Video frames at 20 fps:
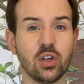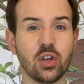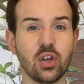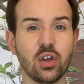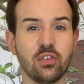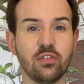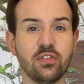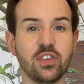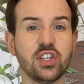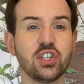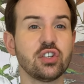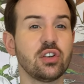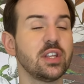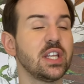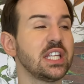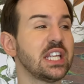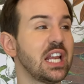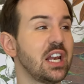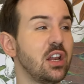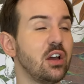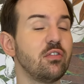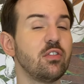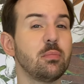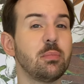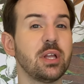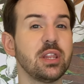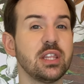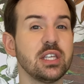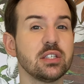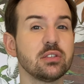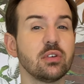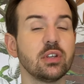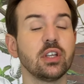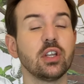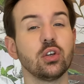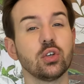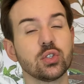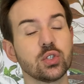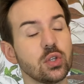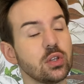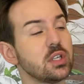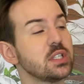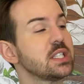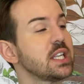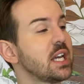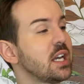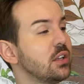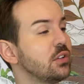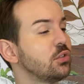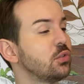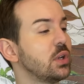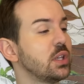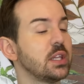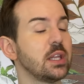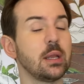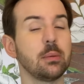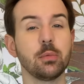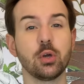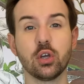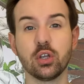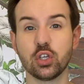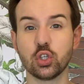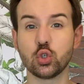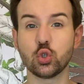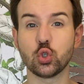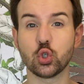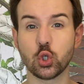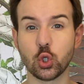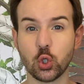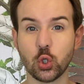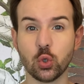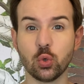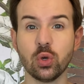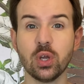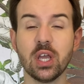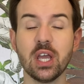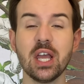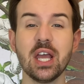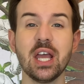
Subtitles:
A feature that I love about this one, and also the second one that I'm going to show you,